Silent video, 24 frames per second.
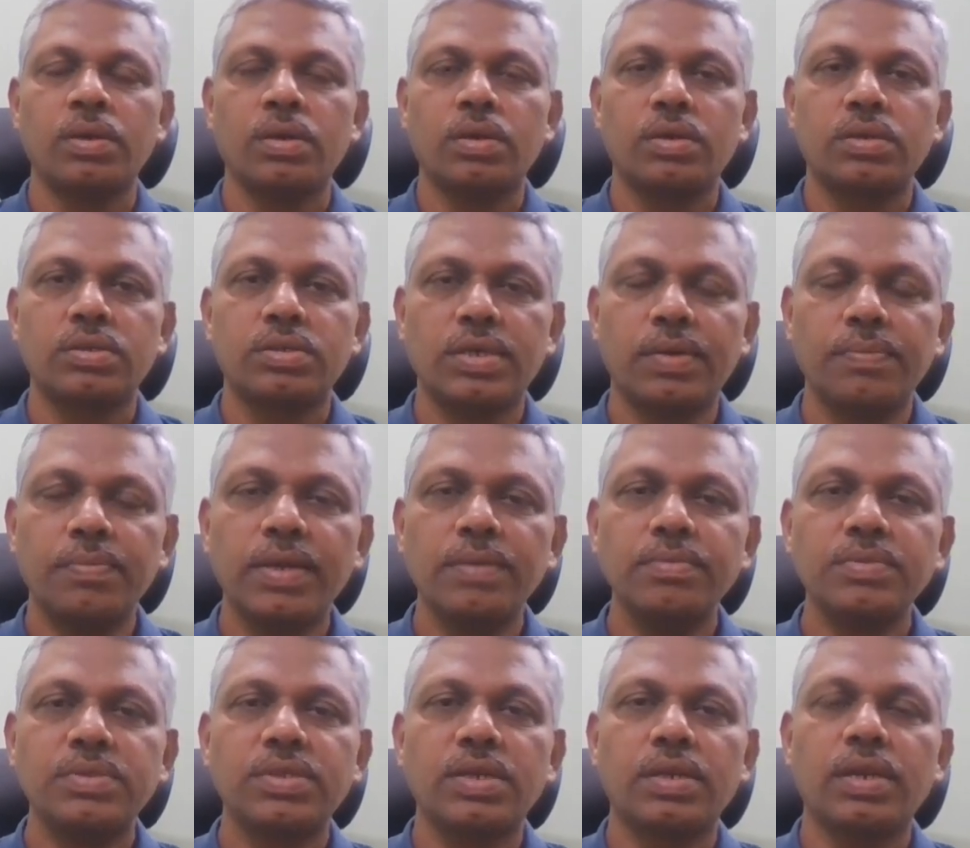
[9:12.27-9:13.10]

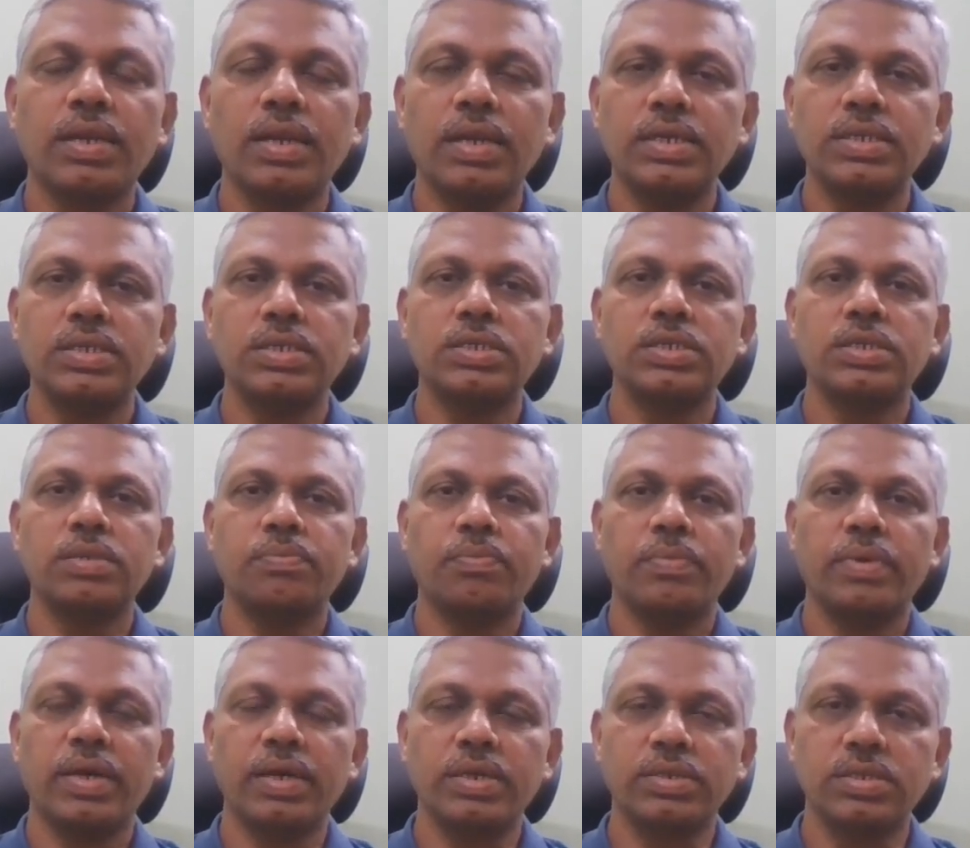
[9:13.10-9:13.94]
Sometimes the relationship
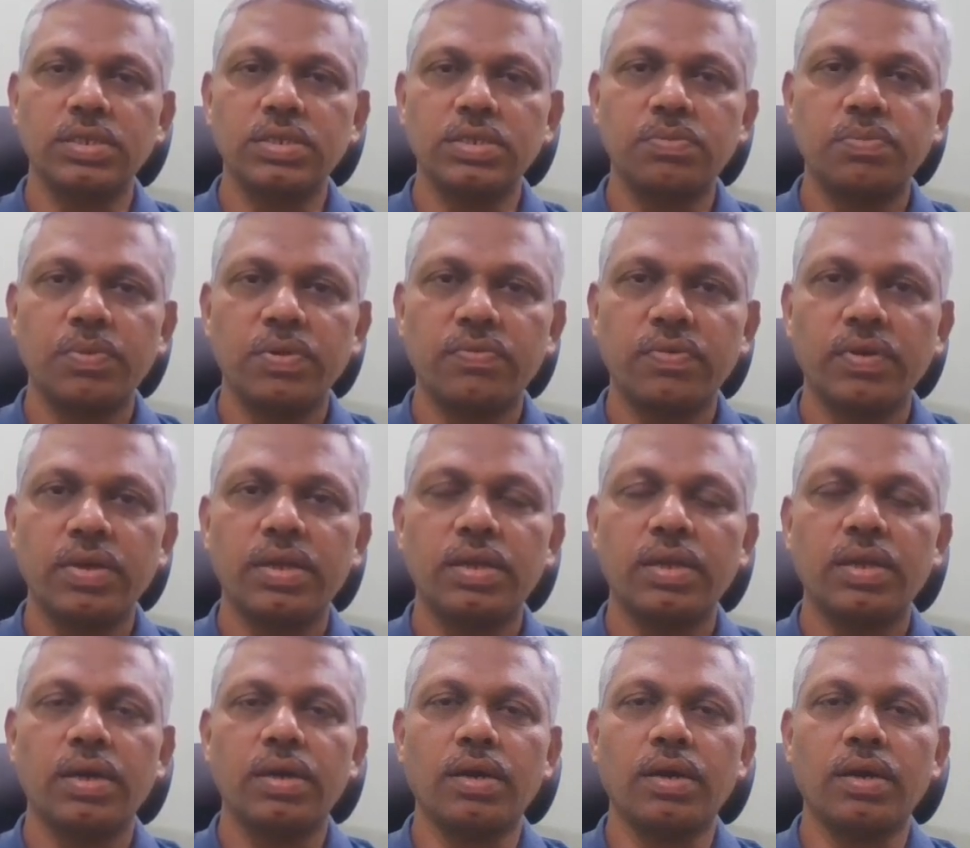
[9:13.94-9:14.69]
may exist between